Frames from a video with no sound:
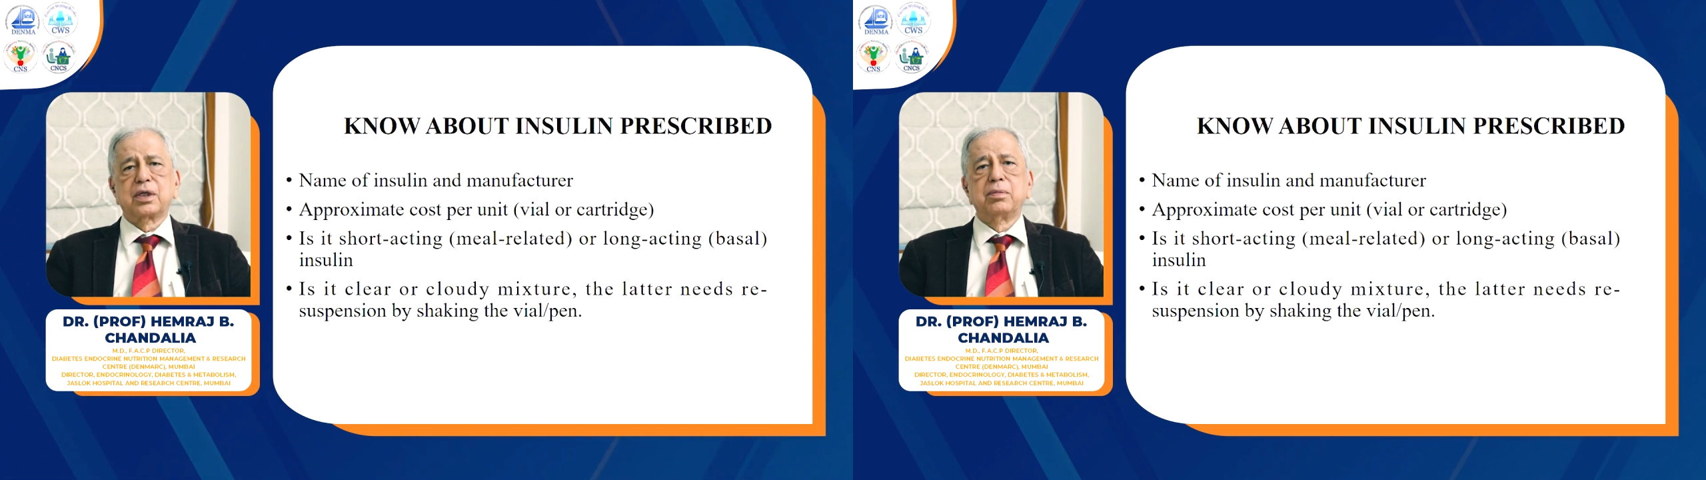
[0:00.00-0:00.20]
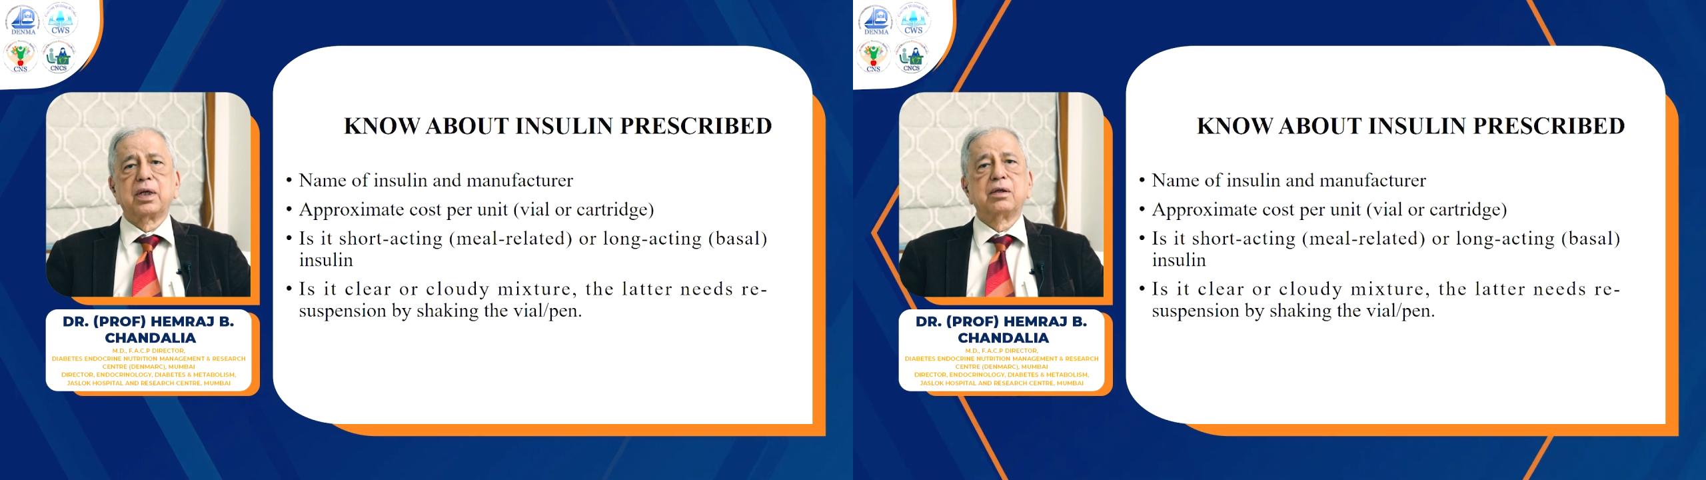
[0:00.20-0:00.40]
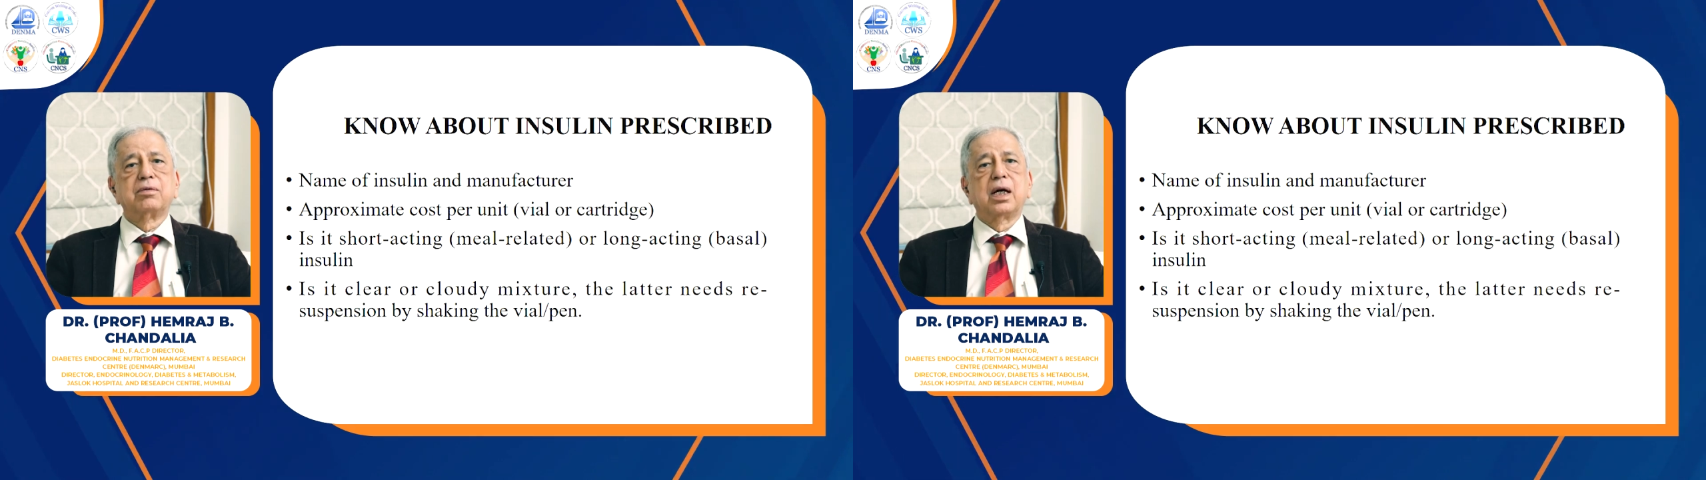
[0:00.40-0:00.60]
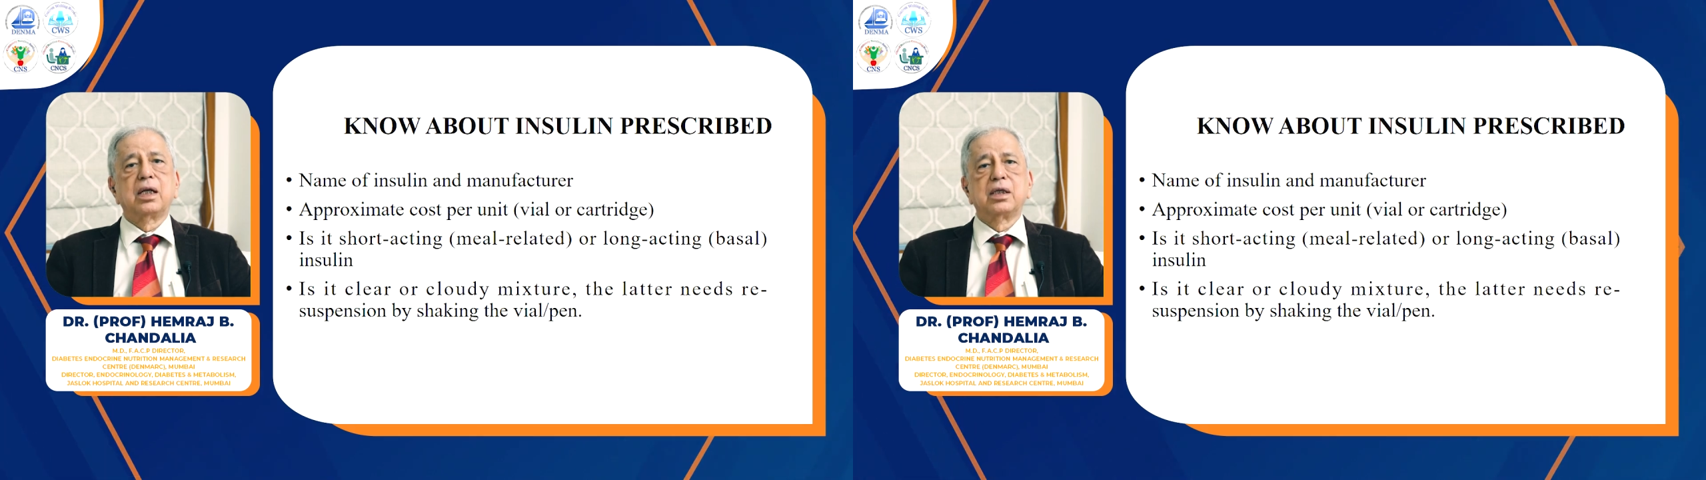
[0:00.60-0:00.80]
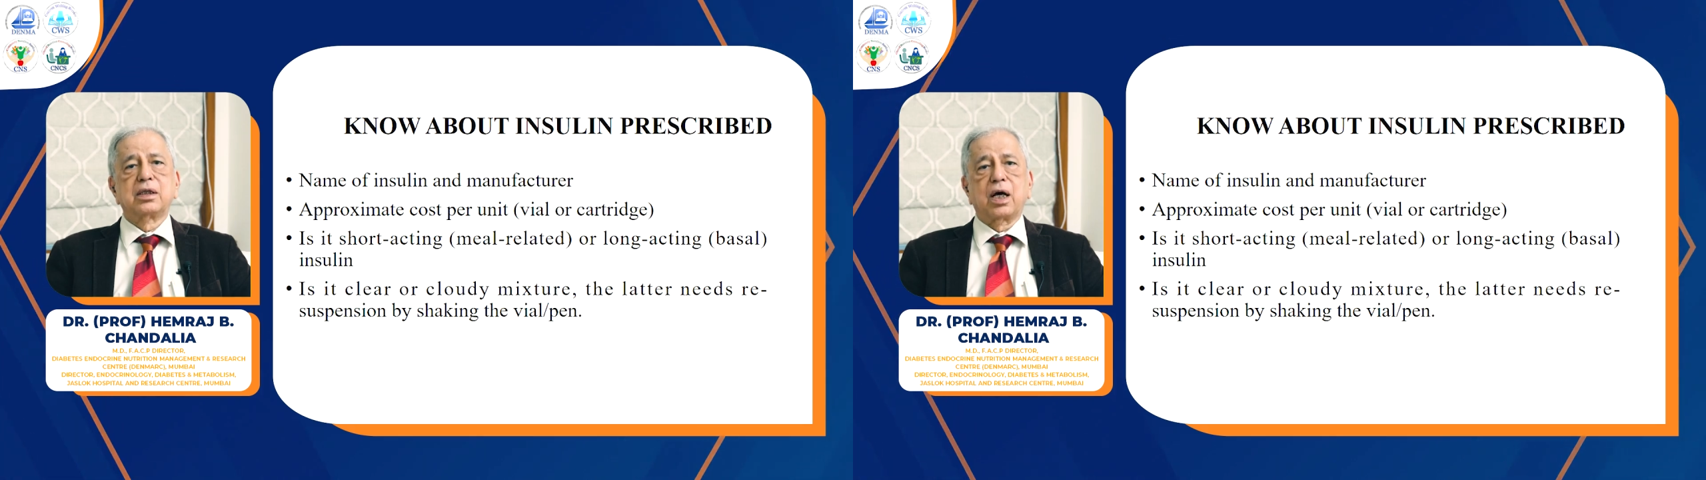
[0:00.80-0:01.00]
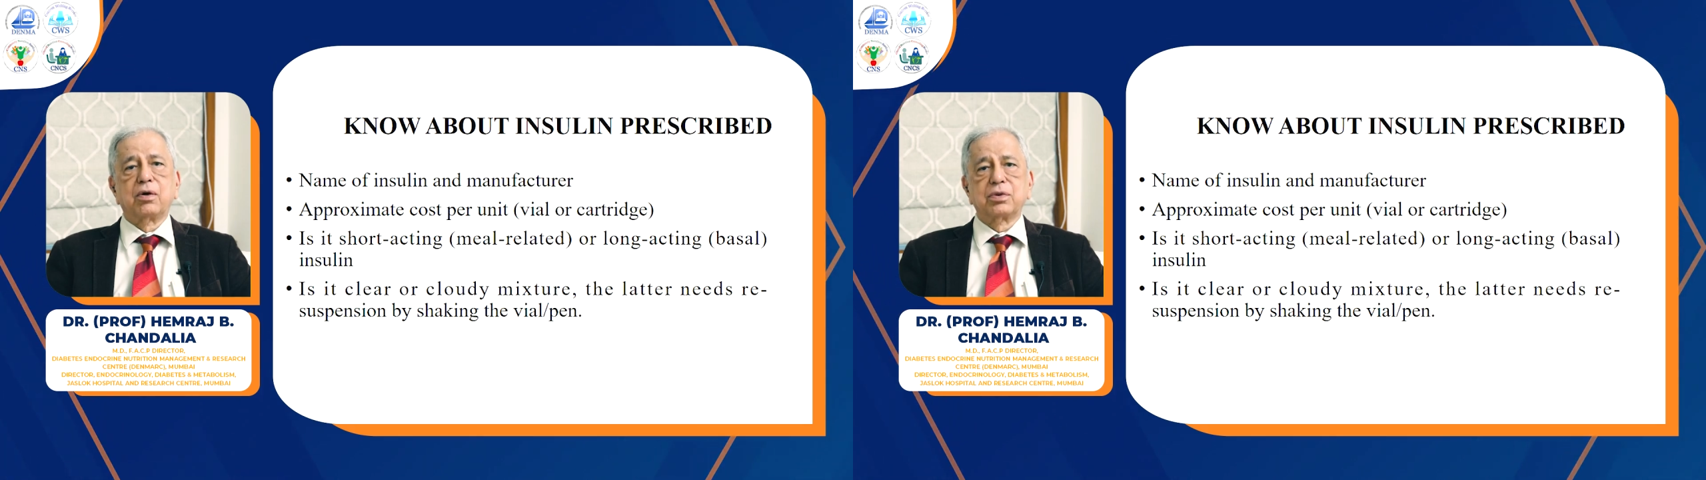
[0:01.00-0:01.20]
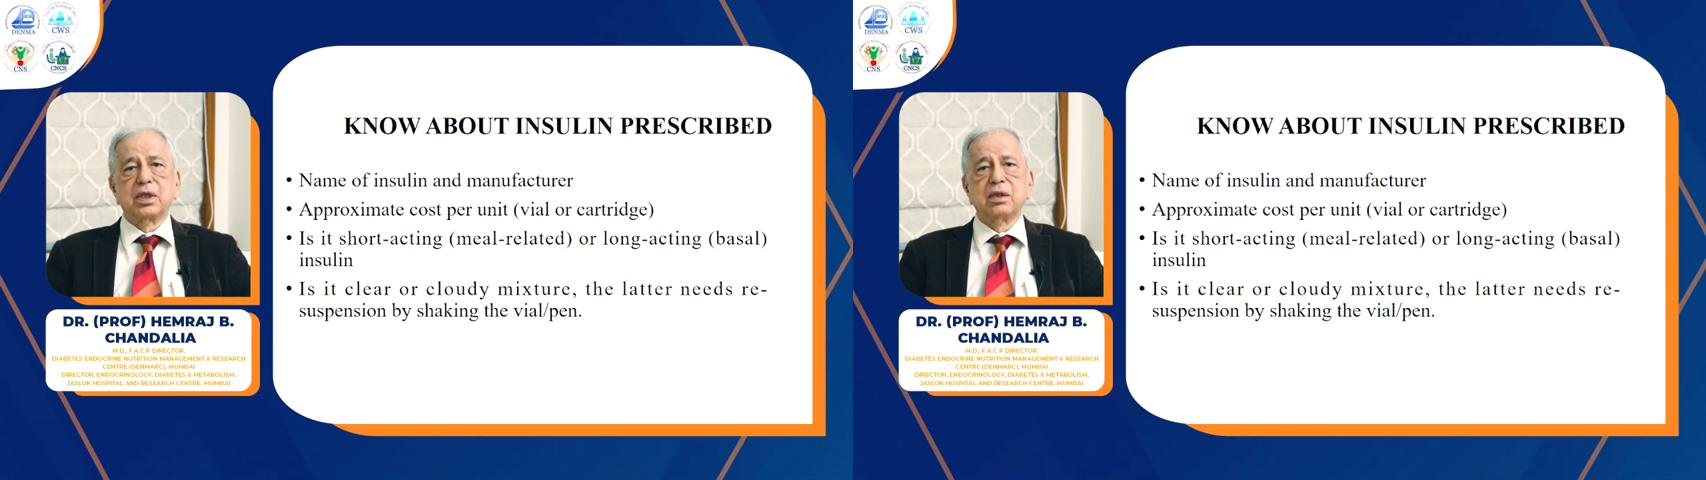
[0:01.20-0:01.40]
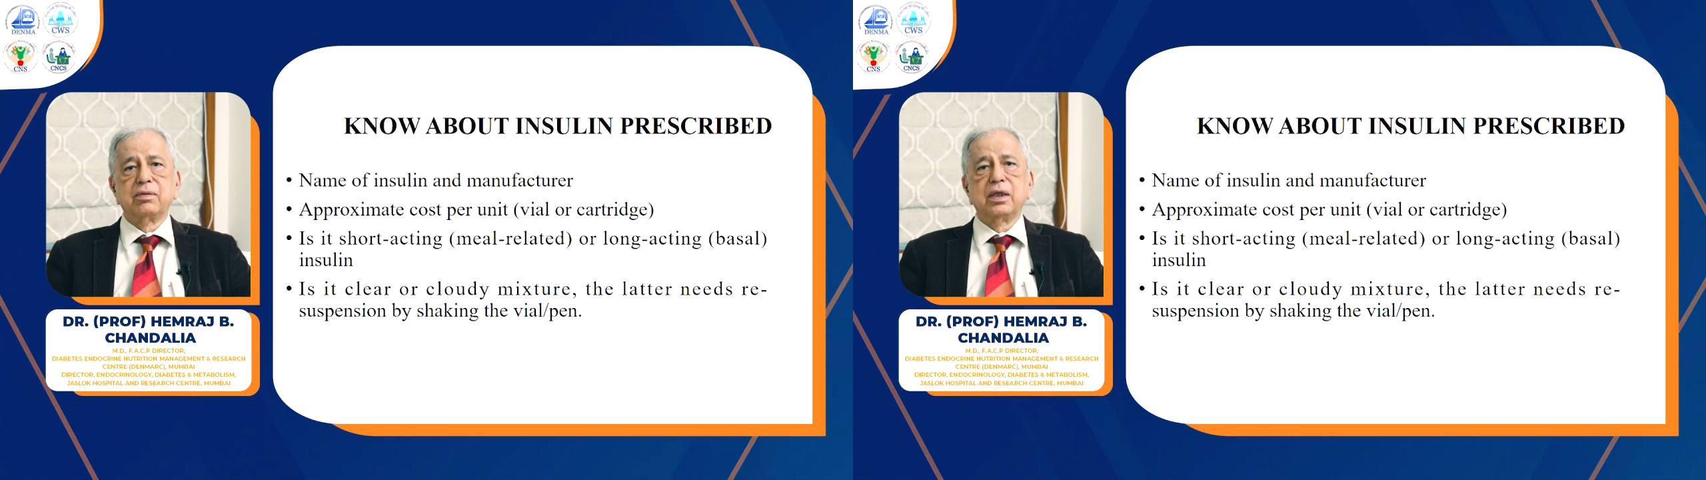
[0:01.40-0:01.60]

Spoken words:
sometimes vial is 1000,